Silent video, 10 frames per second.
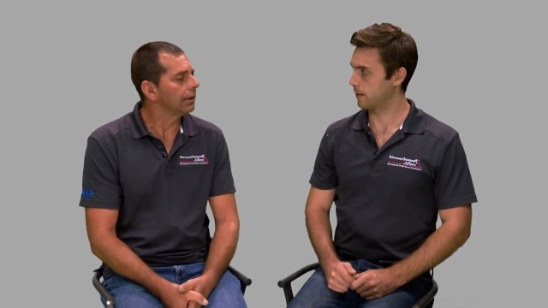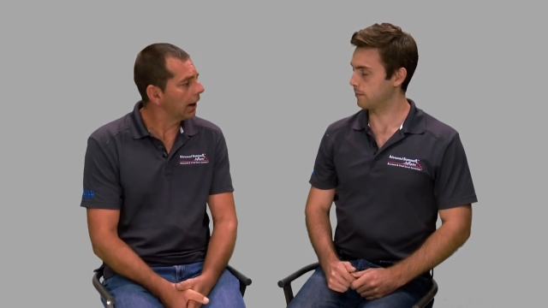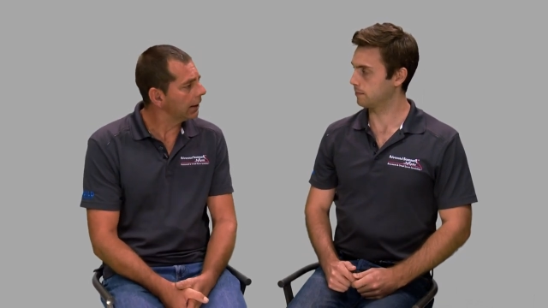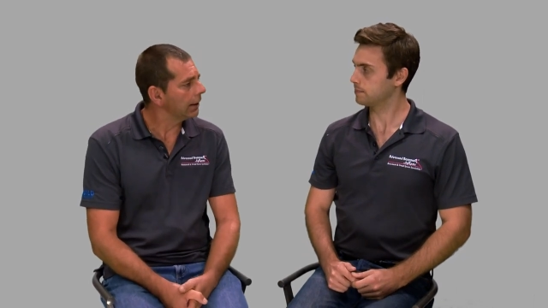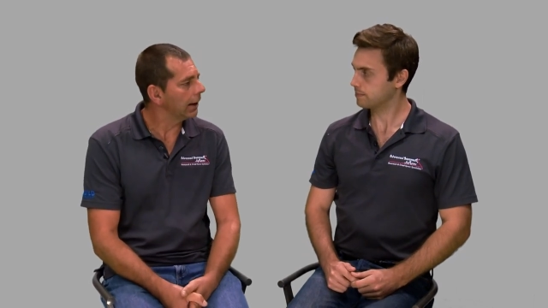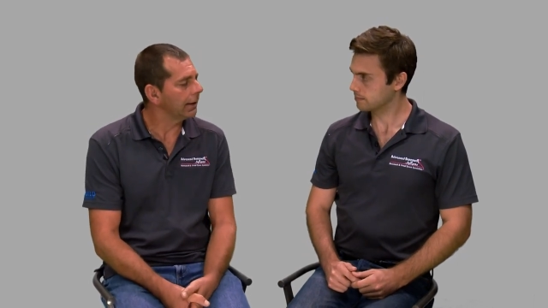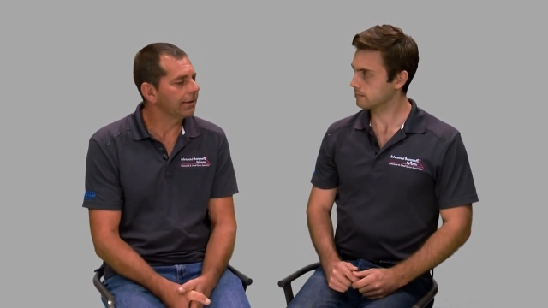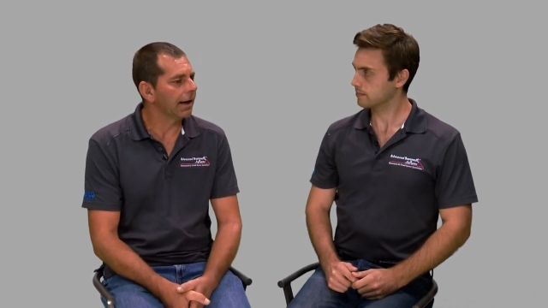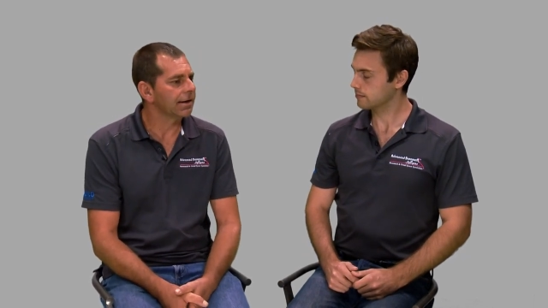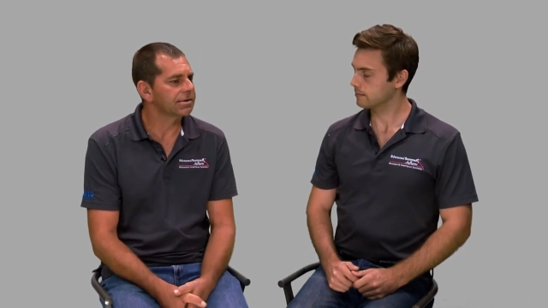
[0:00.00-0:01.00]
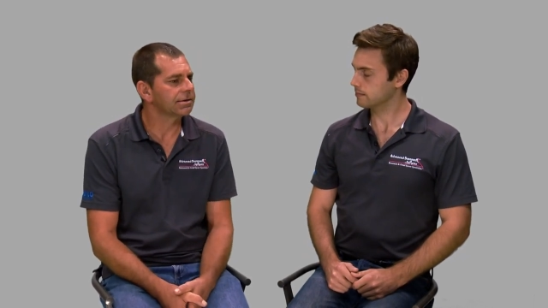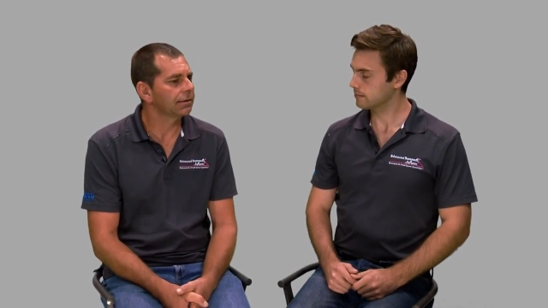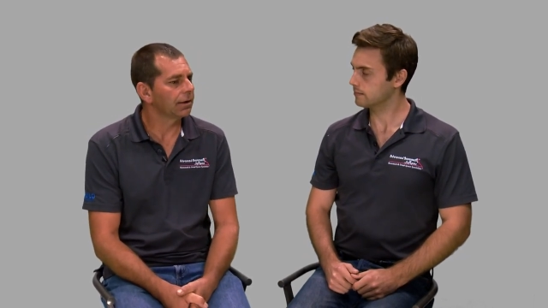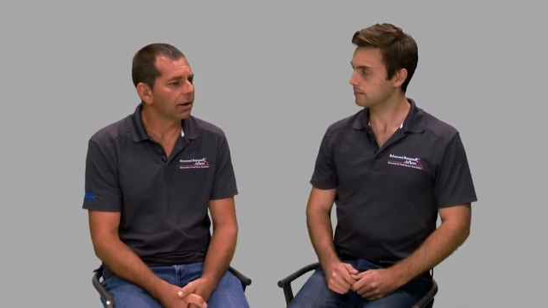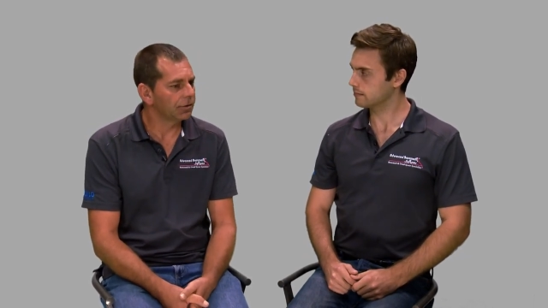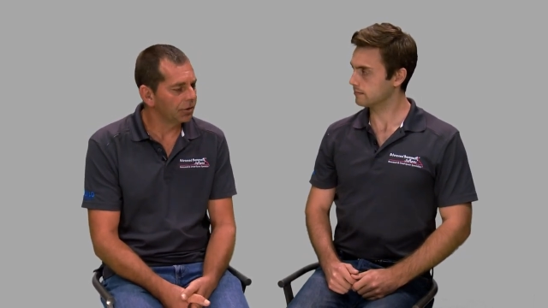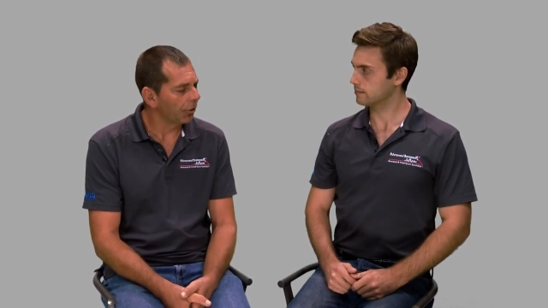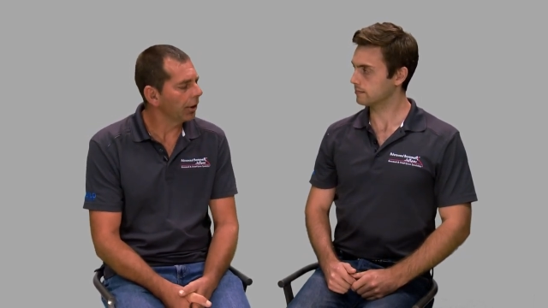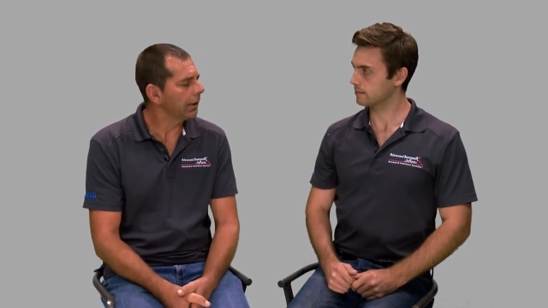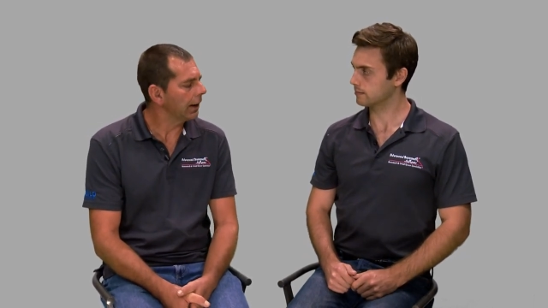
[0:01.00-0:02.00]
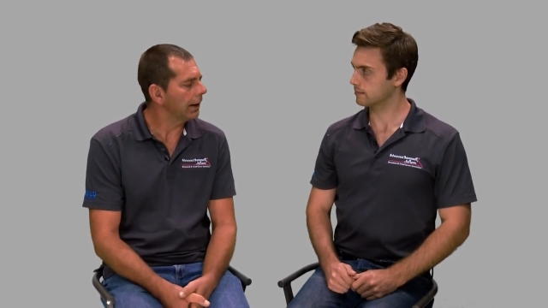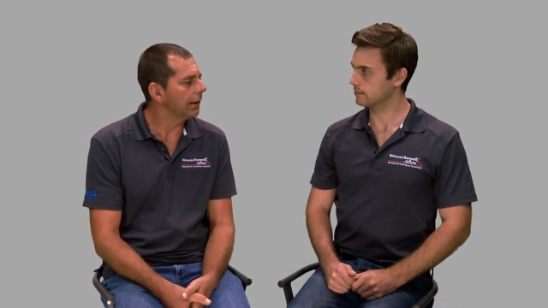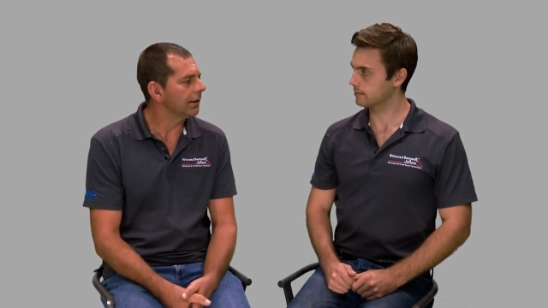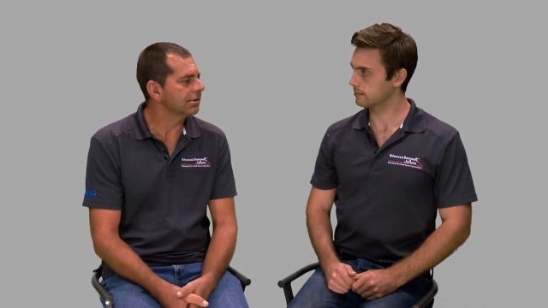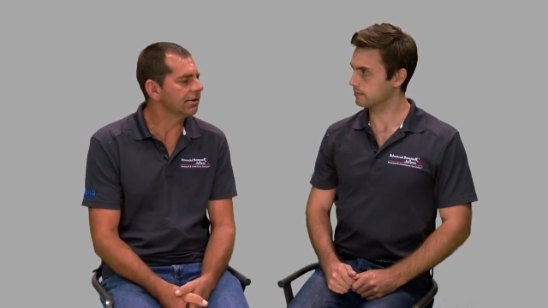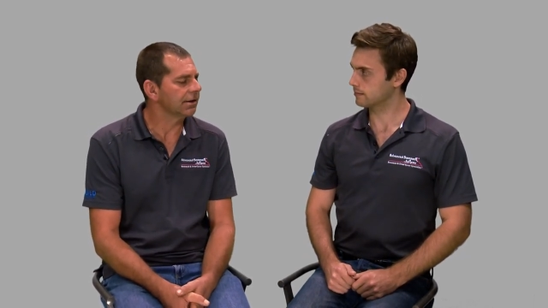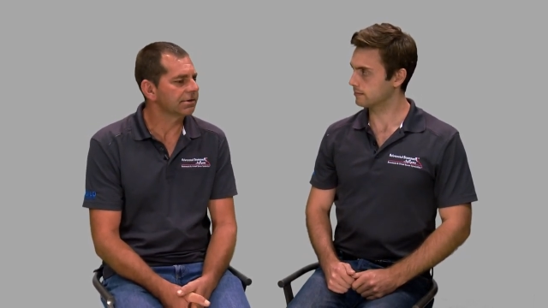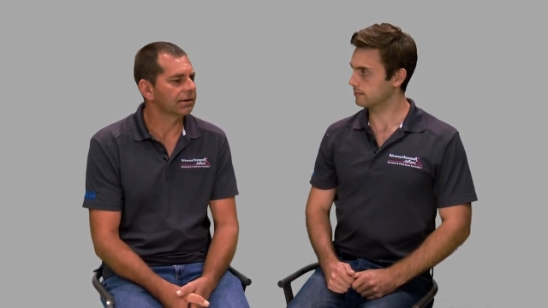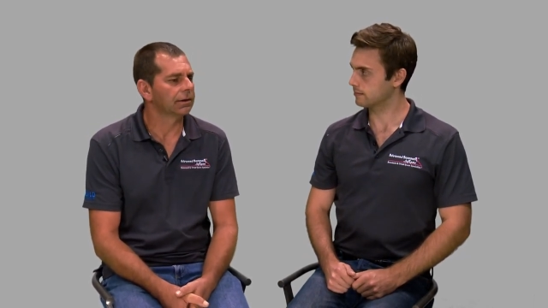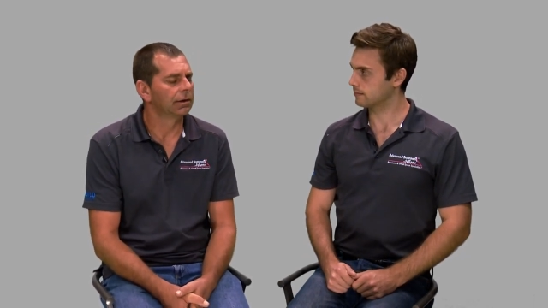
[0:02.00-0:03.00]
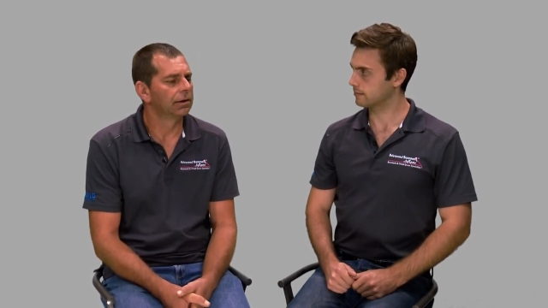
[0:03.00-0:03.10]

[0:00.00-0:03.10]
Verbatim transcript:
Speaker 1: a 90 day test during the heating season.